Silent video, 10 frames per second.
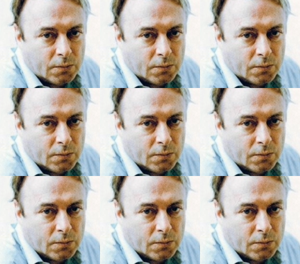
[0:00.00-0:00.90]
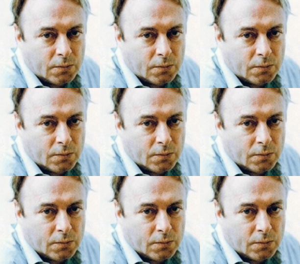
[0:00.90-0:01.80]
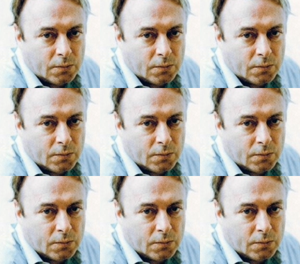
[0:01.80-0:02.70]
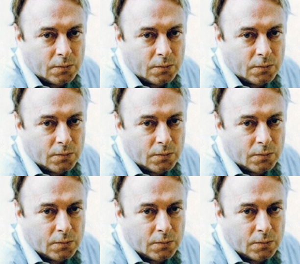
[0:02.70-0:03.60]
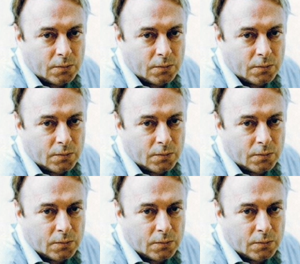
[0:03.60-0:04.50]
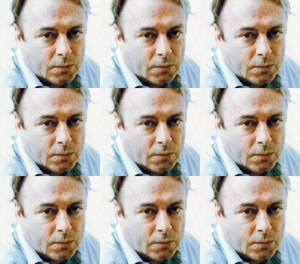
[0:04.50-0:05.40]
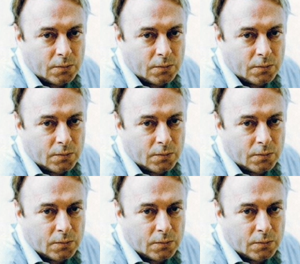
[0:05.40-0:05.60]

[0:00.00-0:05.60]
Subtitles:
The face doesn't move, so there is nothing to read.